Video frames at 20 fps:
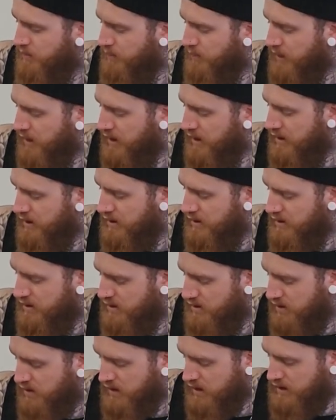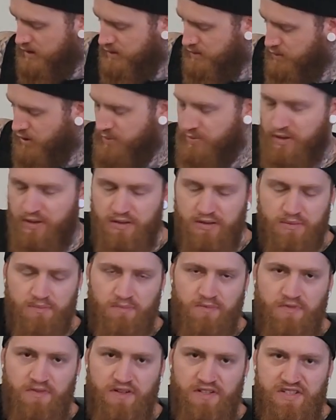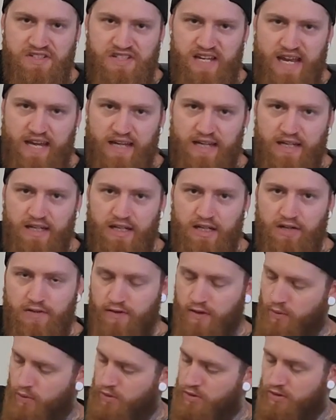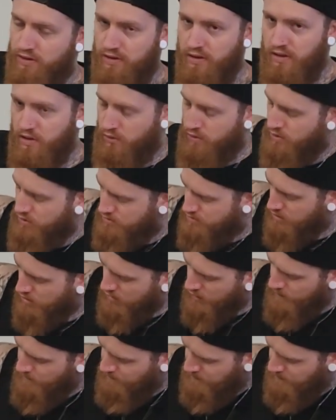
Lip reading: but I can probably fit a snack in here if I want. Also,